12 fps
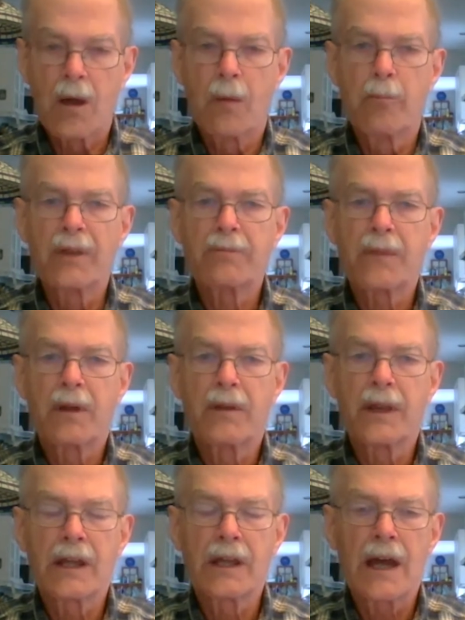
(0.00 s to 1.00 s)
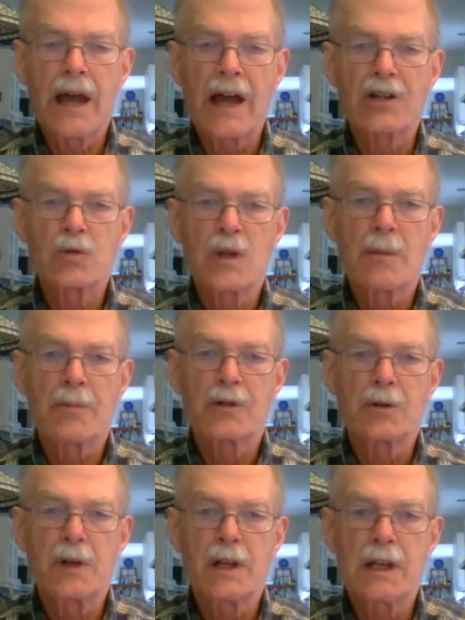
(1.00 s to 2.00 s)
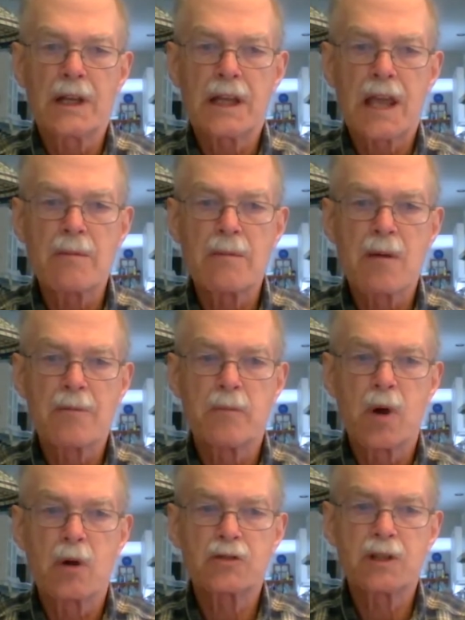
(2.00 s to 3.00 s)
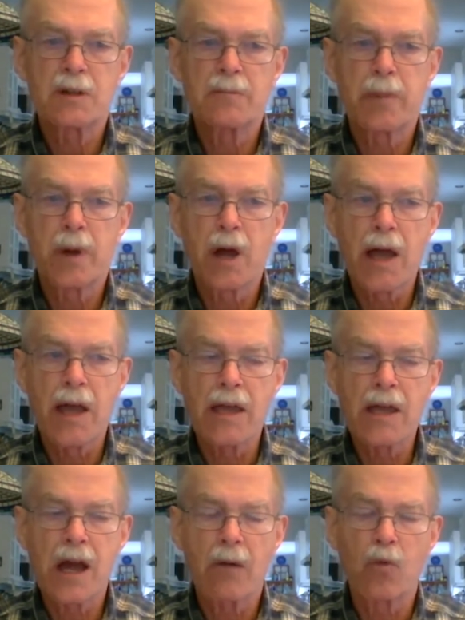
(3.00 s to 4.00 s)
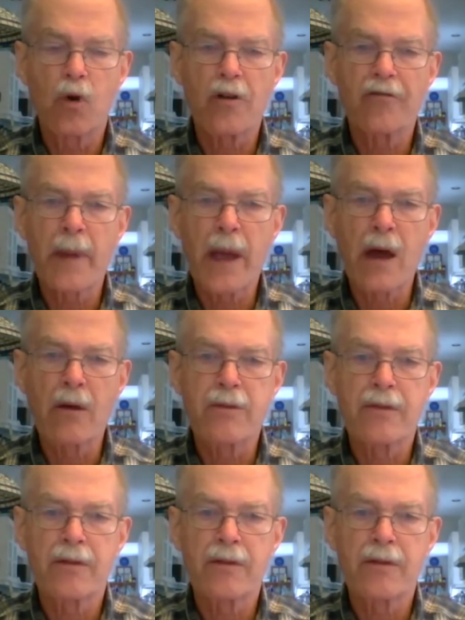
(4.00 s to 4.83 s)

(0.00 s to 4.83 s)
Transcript: But the actual opportunity came up mostly by word of mouth